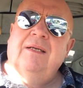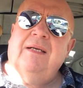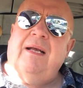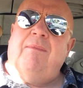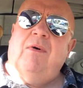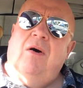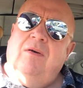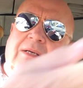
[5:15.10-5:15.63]

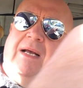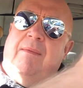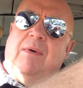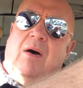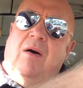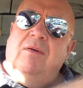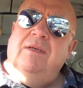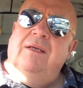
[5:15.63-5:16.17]
Come
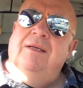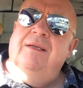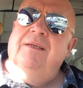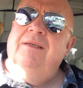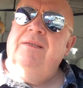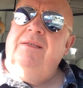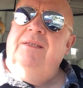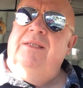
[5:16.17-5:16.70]
on.
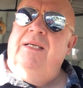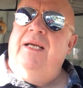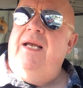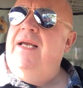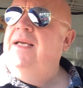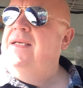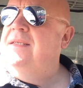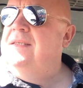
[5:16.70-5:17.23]

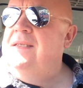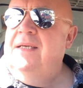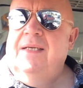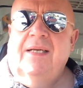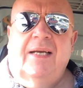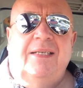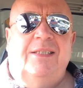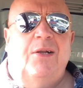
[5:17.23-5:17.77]
Jeez.
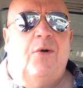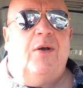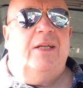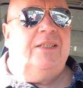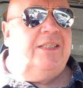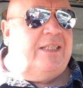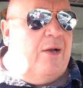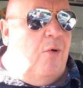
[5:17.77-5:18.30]
He's not going
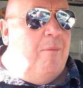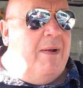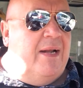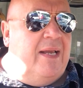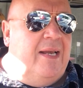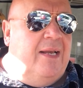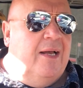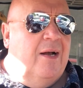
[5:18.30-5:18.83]
to sell
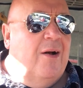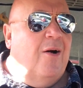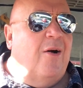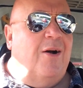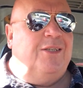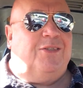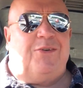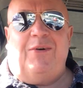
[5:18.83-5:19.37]
many
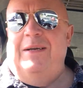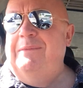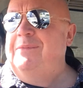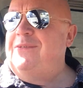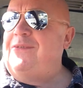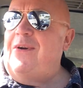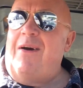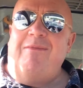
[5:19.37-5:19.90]
ice
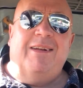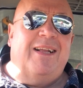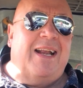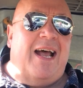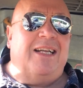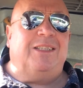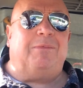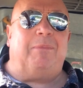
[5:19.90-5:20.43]
creams driving at
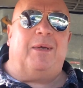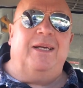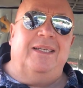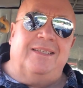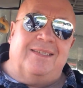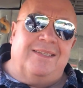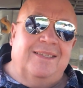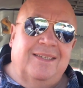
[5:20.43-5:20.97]
that speed.
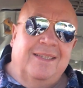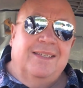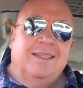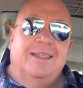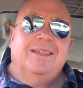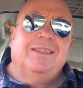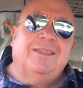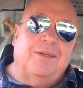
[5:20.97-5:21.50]

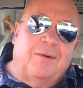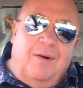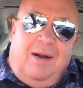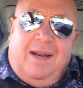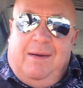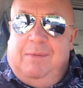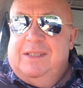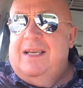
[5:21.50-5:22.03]
It's
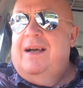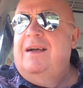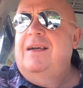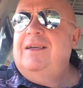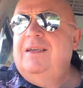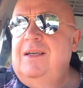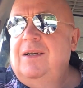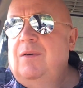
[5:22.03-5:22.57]
alright, there was a
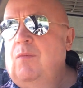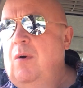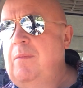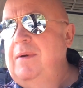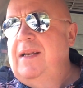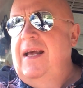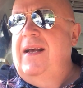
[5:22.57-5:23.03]
woman